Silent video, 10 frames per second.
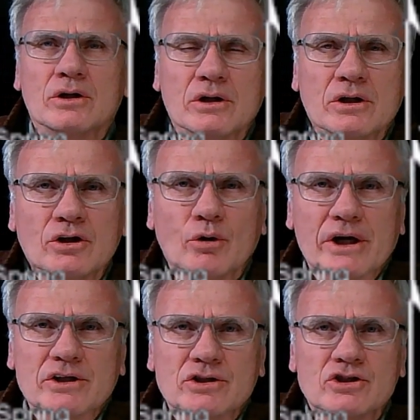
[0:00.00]

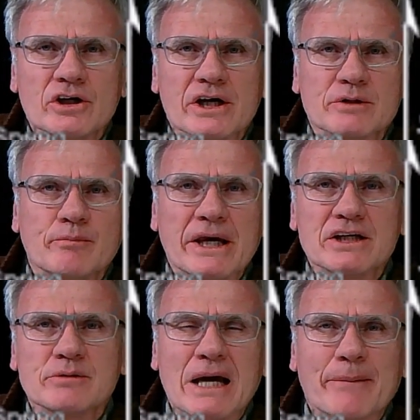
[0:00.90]
USGS
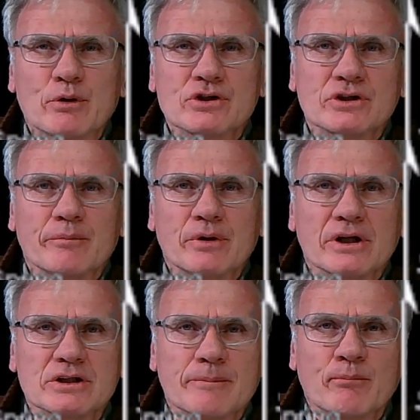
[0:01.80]
base map or something,
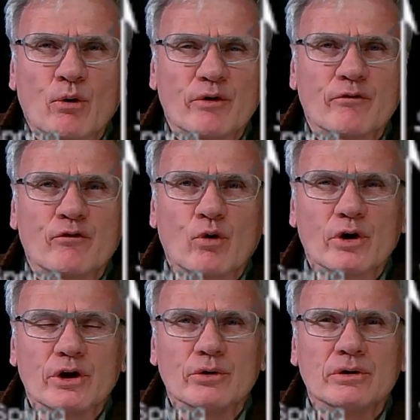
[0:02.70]
it's important for
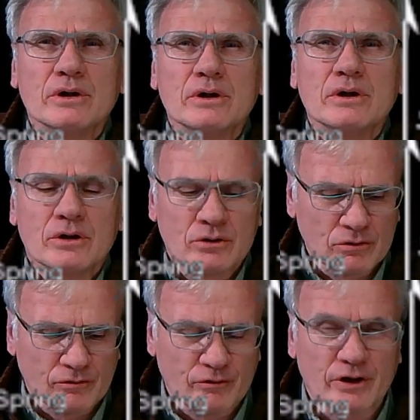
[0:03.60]
you to
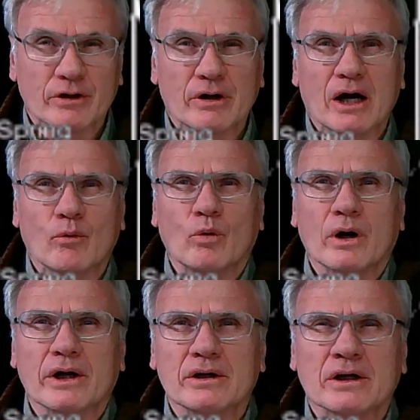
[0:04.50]
figure out
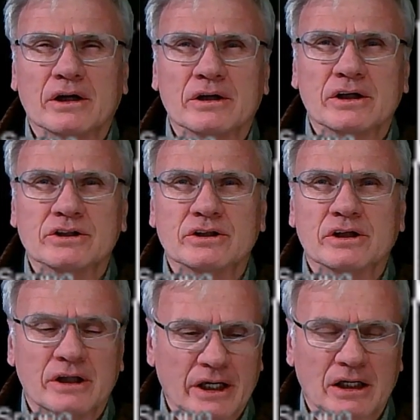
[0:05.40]
what is the
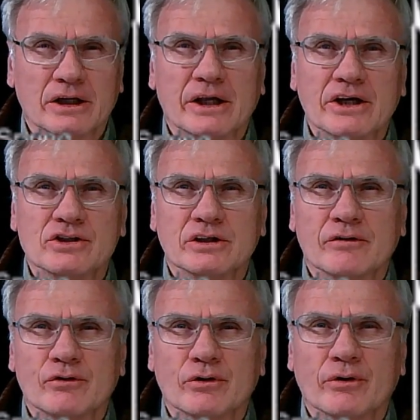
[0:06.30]
declination
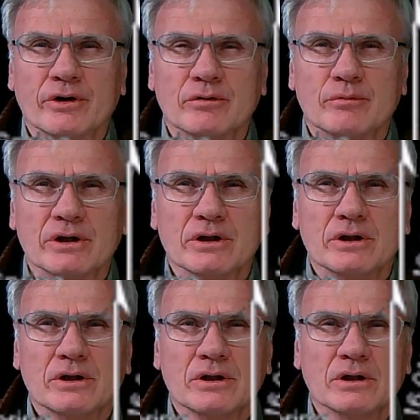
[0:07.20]
if you're going to be
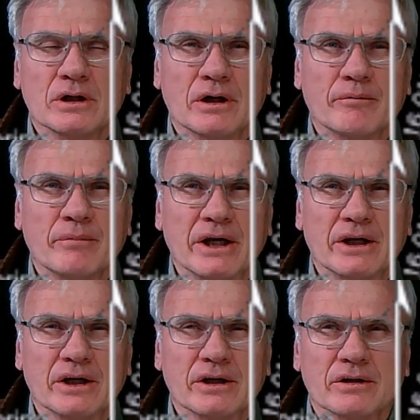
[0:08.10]

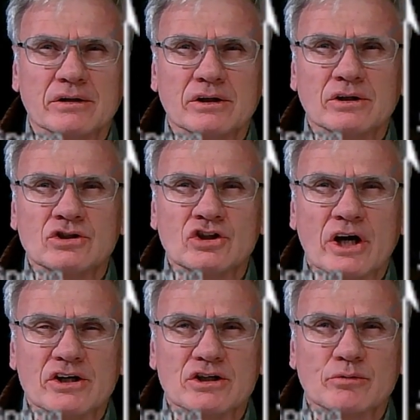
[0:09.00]
making
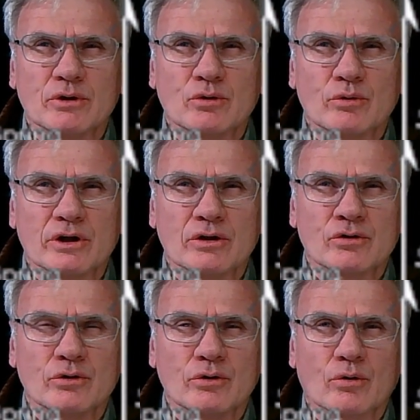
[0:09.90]
changes between
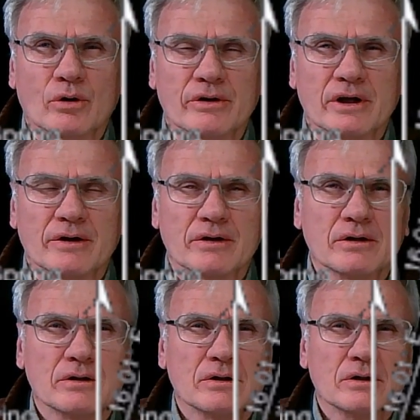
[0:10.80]
true north and
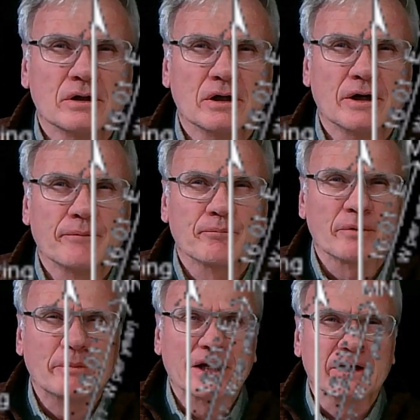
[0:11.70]

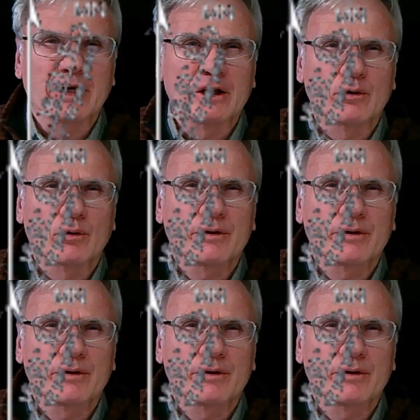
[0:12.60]
magnetic north.